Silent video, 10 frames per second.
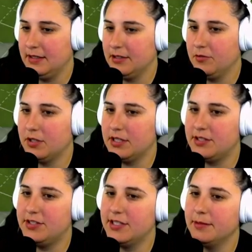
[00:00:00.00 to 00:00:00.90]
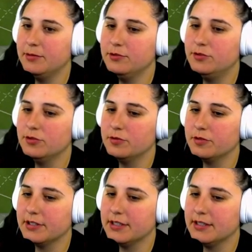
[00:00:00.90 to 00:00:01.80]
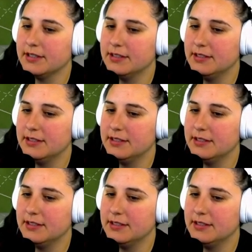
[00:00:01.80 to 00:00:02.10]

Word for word: I want a double door